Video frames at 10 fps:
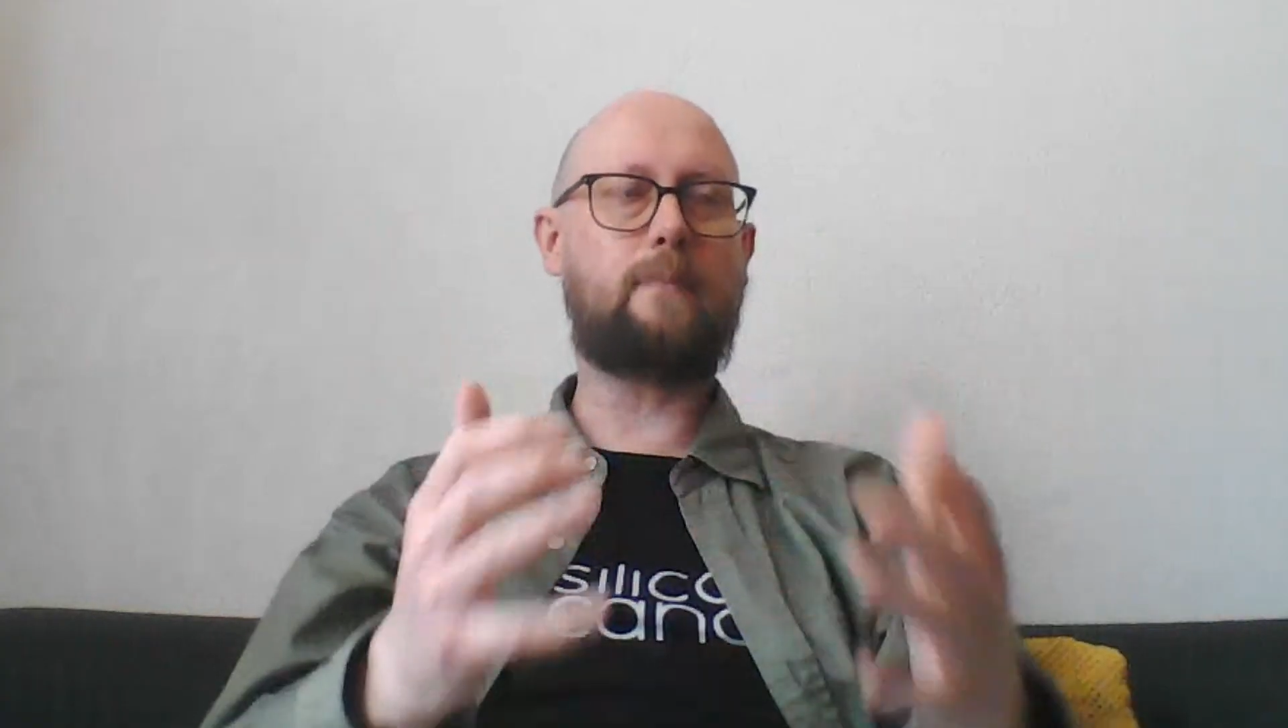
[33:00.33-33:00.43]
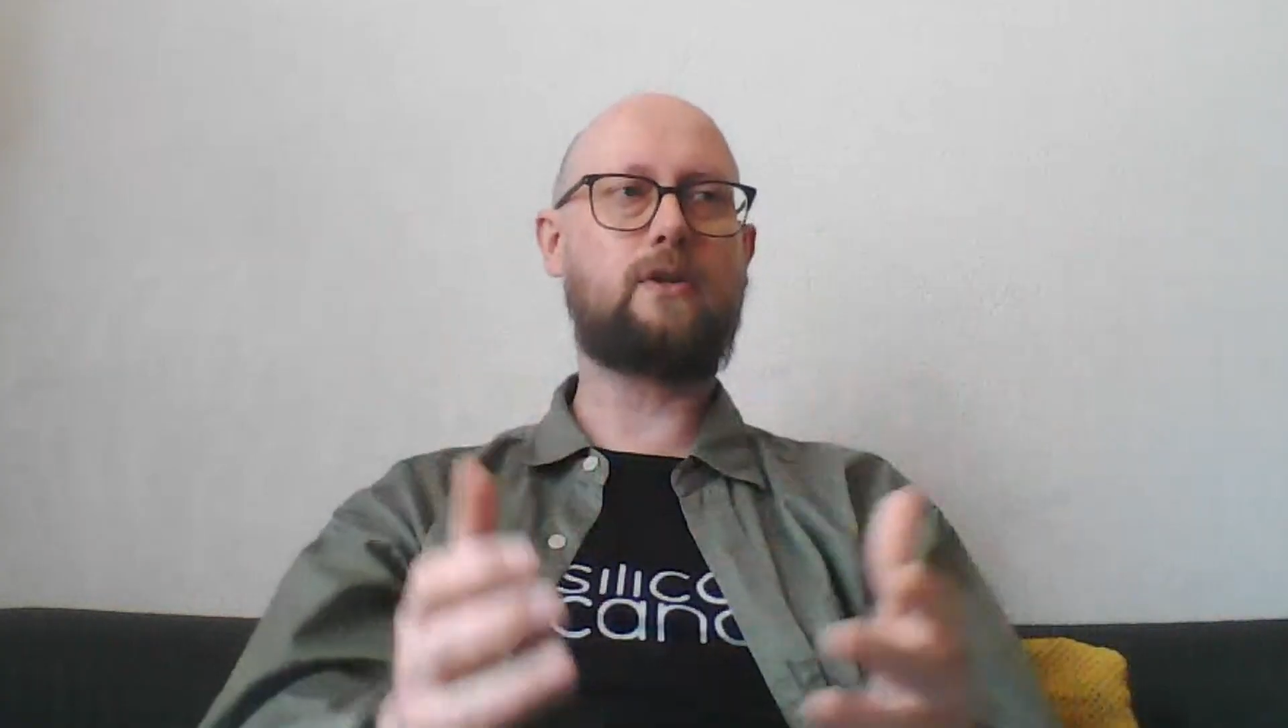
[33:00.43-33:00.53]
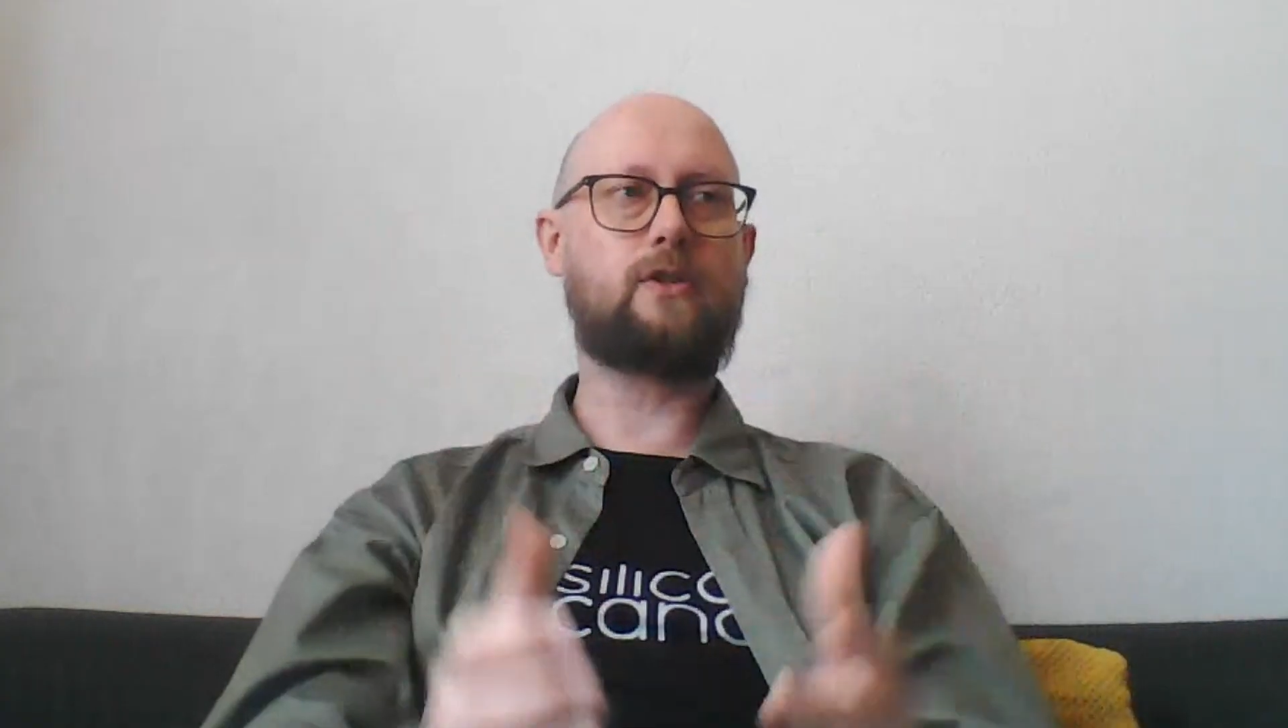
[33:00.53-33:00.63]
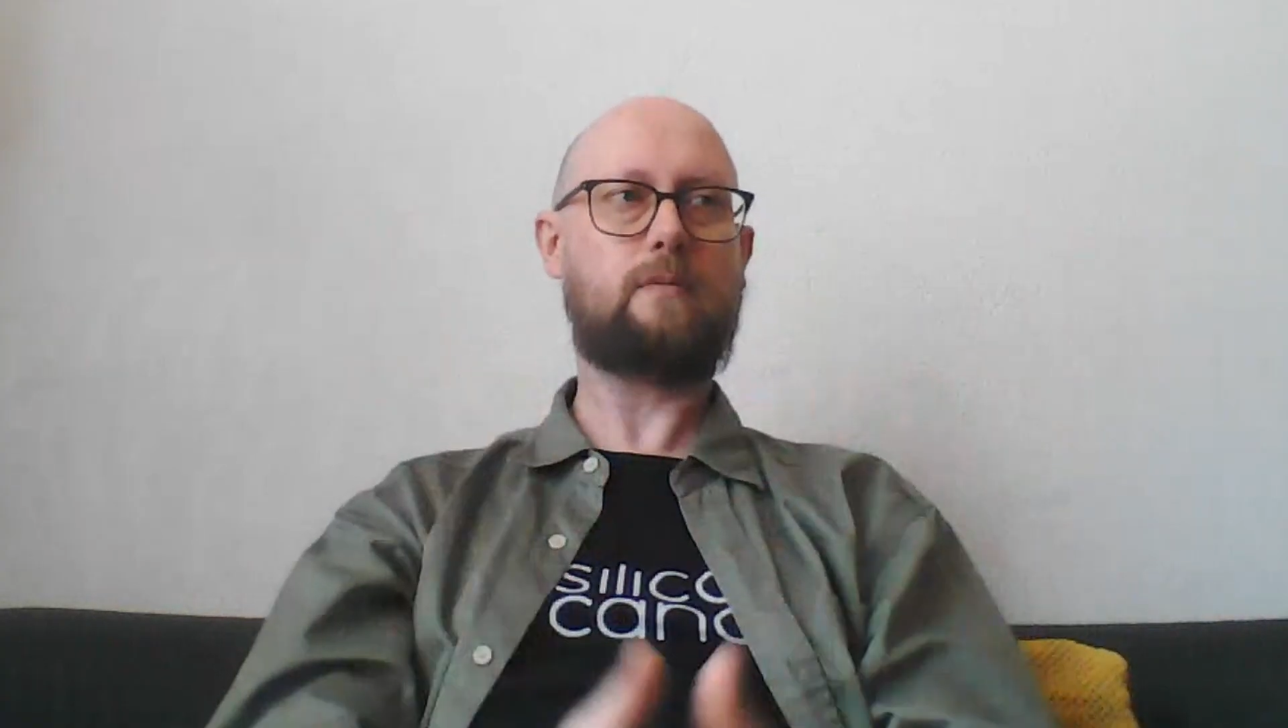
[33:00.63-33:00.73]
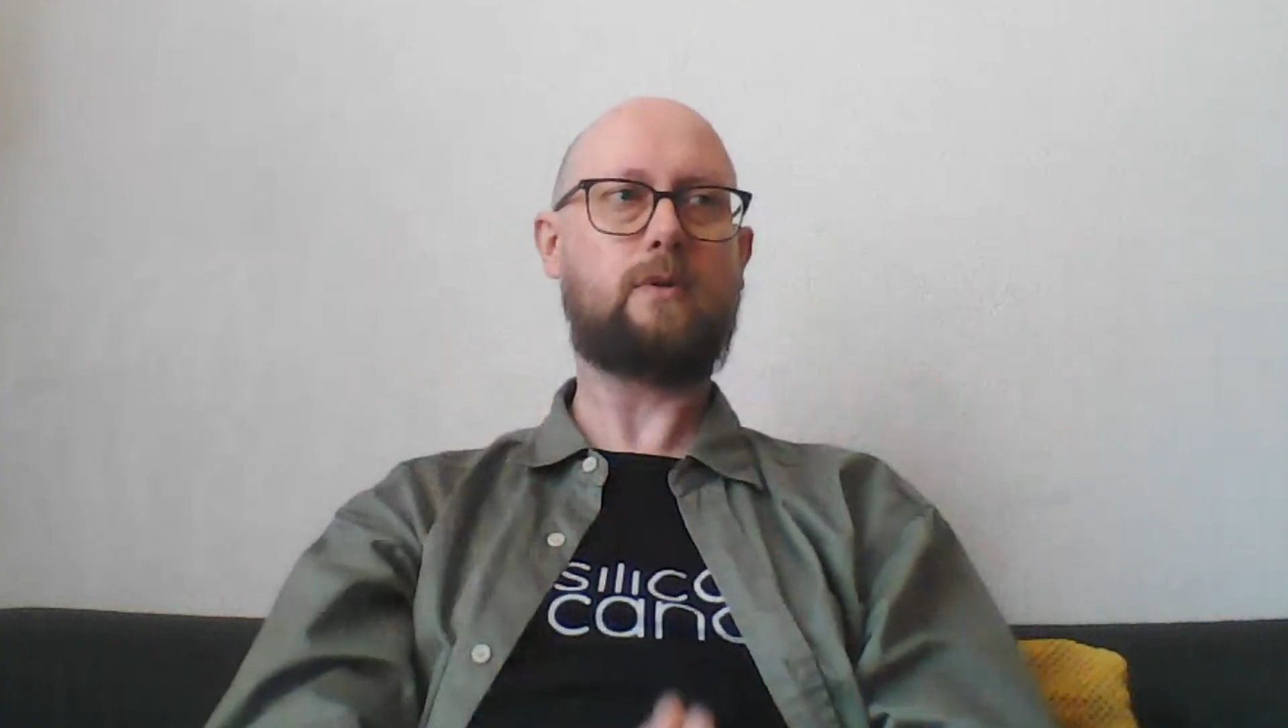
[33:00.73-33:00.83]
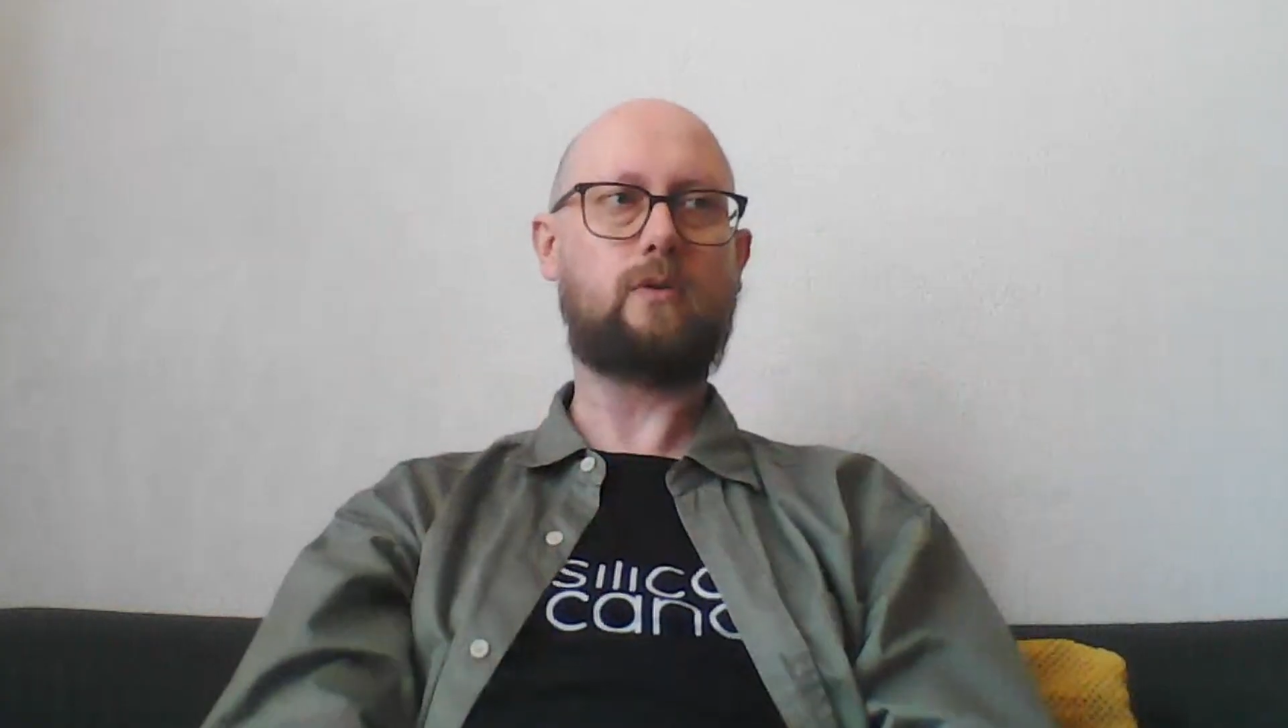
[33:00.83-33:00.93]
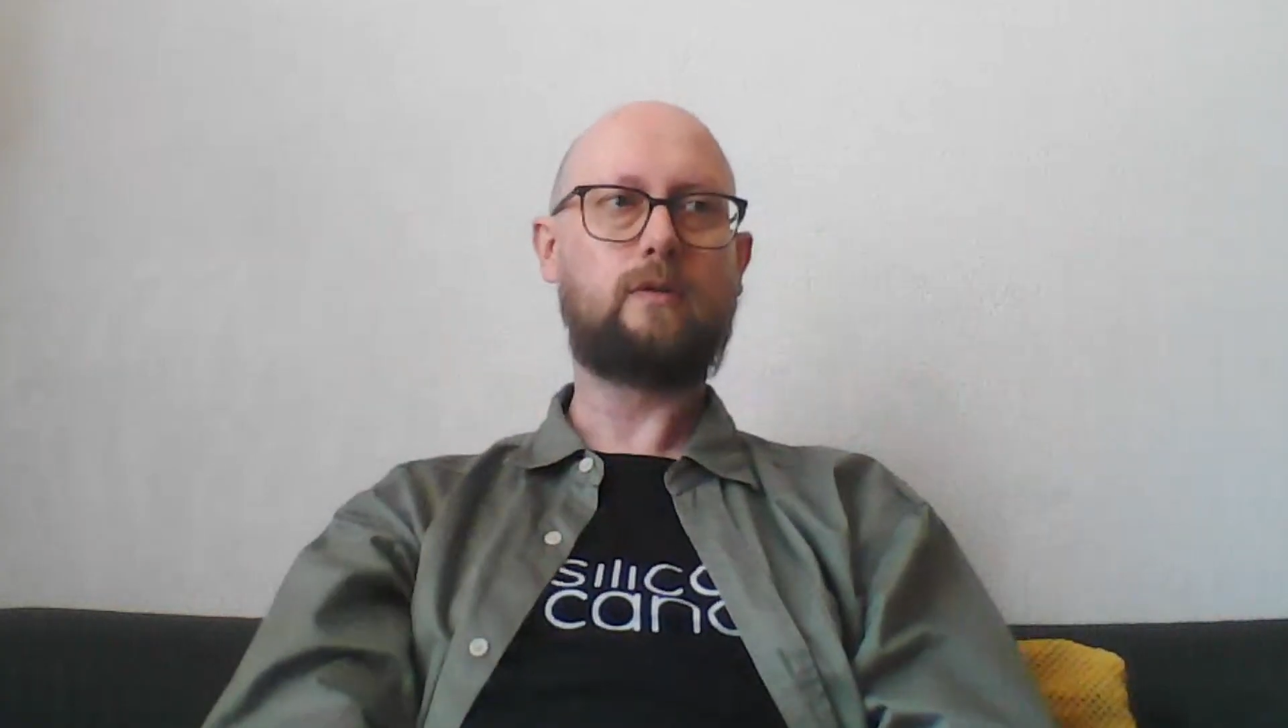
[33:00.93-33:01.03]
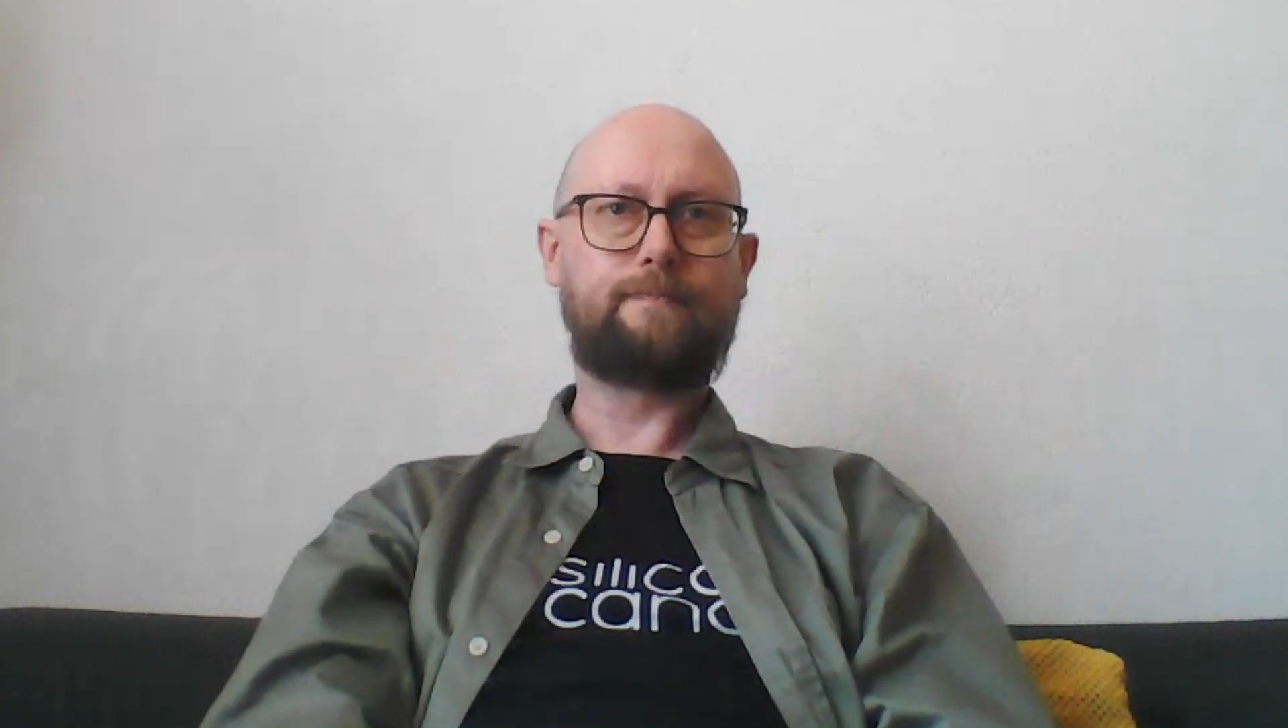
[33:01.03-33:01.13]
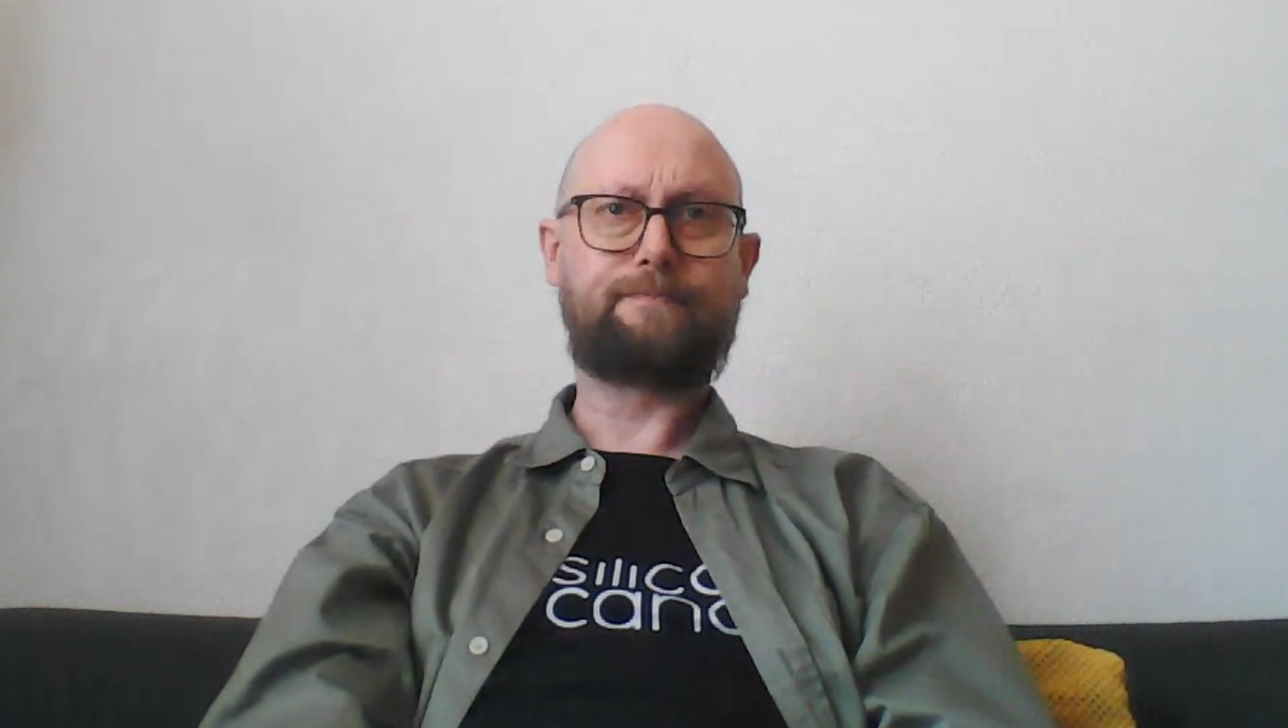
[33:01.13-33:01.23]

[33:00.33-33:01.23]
possible.